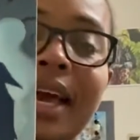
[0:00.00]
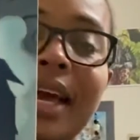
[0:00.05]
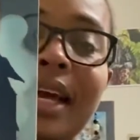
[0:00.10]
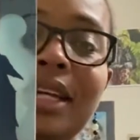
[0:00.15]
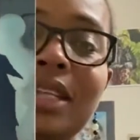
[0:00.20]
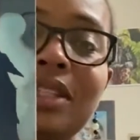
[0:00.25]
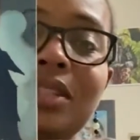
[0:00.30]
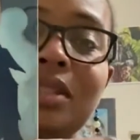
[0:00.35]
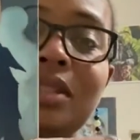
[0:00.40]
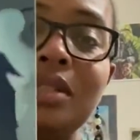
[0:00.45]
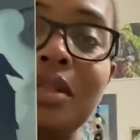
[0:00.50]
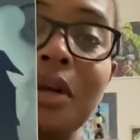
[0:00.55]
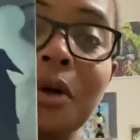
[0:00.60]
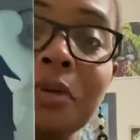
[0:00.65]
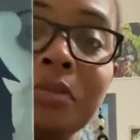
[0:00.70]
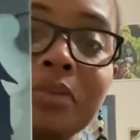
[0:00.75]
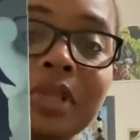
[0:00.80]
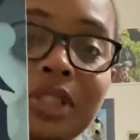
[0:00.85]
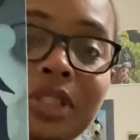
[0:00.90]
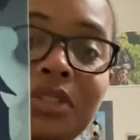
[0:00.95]
So
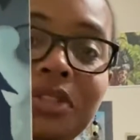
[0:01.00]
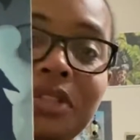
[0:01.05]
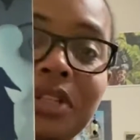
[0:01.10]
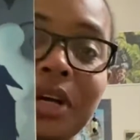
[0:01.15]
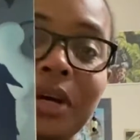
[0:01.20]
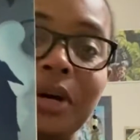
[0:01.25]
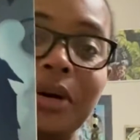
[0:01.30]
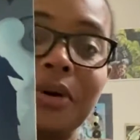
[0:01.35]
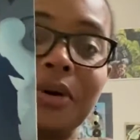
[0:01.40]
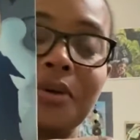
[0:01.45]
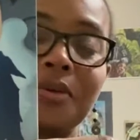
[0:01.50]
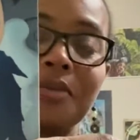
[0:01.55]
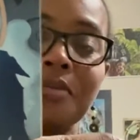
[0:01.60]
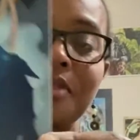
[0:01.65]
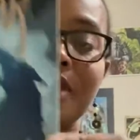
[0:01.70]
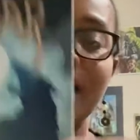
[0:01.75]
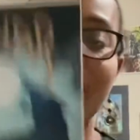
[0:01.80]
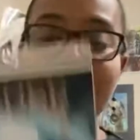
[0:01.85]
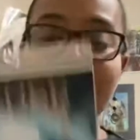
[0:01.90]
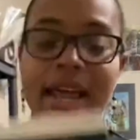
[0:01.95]
much so
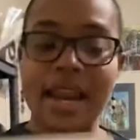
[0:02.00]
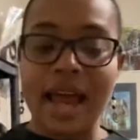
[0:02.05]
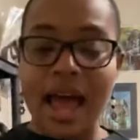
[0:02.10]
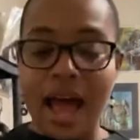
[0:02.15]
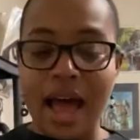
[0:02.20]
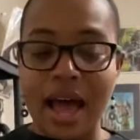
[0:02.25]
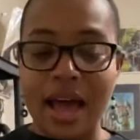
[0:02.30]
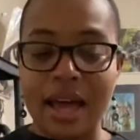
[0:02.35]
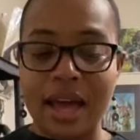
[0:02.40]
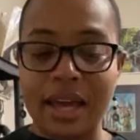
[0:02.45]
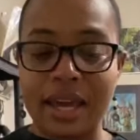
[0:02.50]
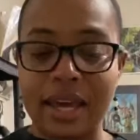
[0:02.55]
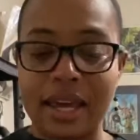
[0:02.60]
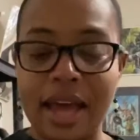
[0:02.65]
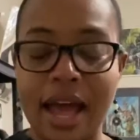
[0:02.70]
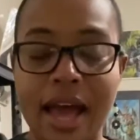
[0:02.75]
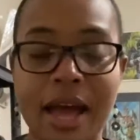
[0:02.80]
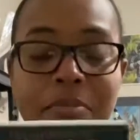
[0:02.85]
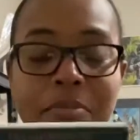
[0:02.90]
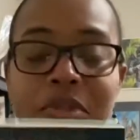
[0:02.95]
that
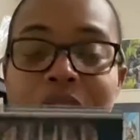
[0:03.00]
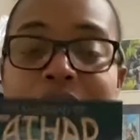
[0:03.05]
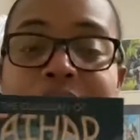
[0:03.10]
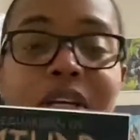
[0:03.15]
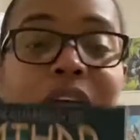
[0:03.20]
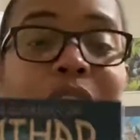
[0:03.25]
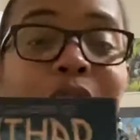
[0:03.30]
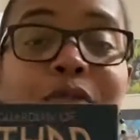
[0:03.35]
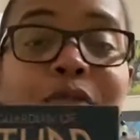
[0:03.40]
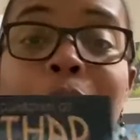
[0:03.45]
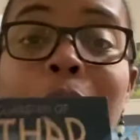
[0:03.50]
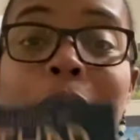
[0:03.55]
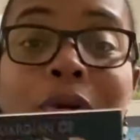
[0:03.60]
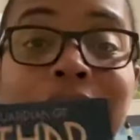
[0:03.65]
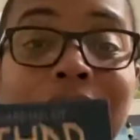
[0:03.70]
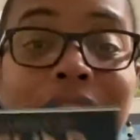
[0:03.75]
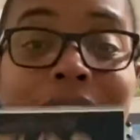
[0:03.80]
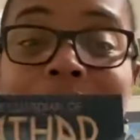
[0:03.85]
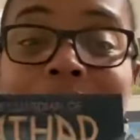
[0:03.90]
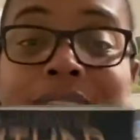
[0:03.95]
I'm looking forward
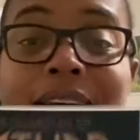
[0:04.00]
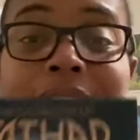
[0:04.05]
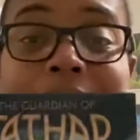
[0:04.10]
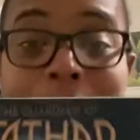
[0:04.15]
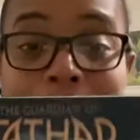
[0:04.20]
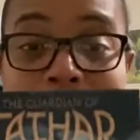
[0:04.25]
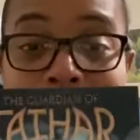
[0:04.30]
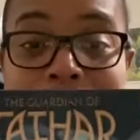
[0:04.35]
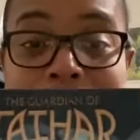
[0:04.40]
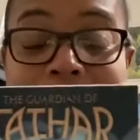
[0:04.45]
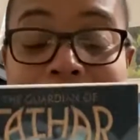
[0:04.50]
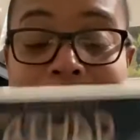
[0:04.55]
to the second book.